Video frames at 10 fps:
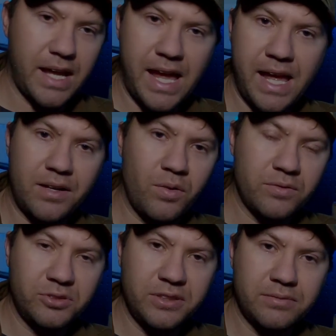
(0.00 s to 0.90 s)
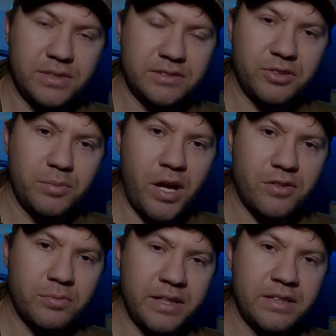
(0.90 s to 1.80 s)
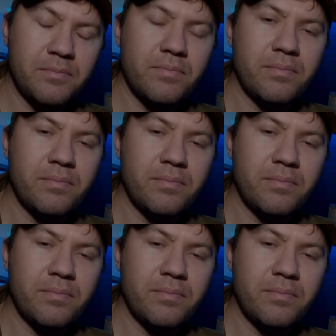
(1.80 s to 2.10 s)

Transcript: It doesn't really bother me.